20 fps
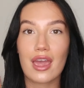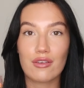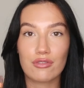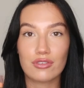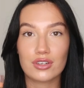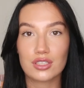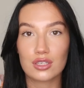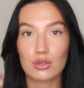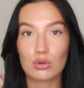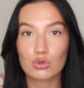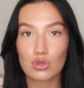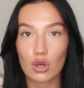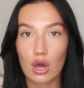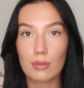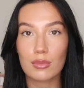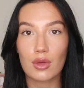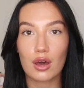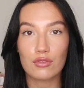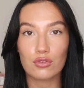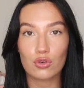every single
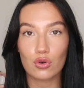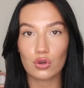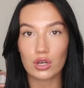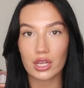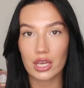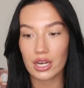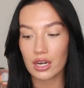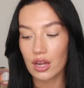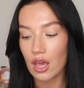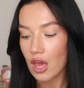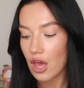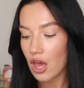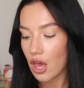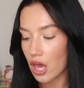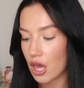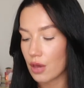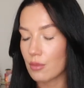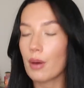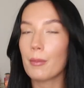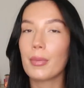time that I've gone in
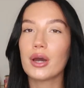um,